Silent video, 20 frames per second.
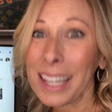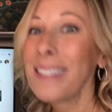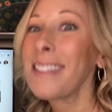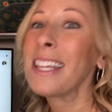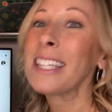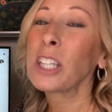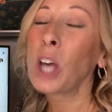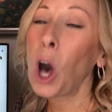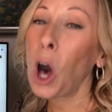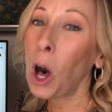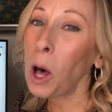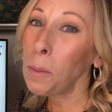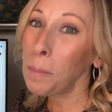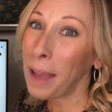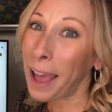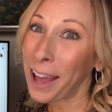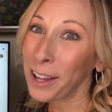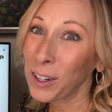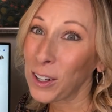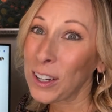This all
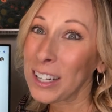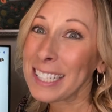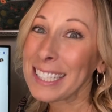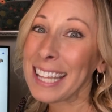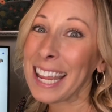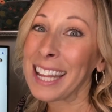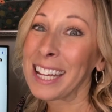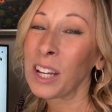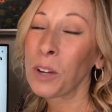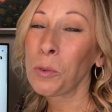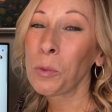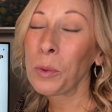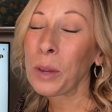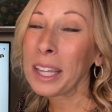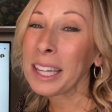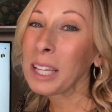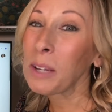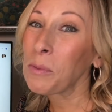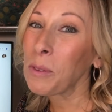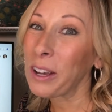matters, and it
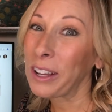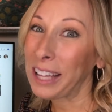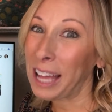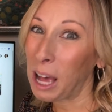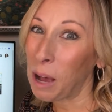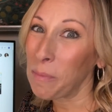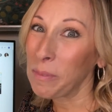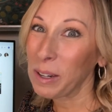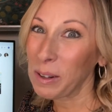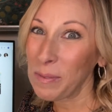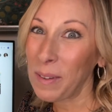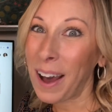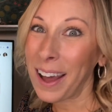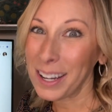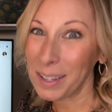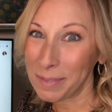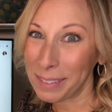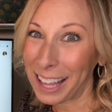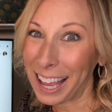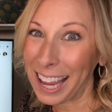really will help your
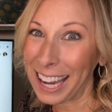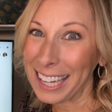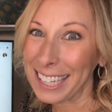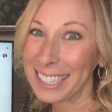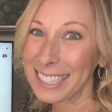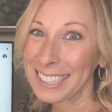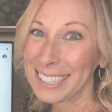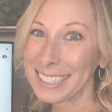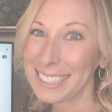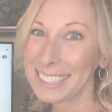bottom line.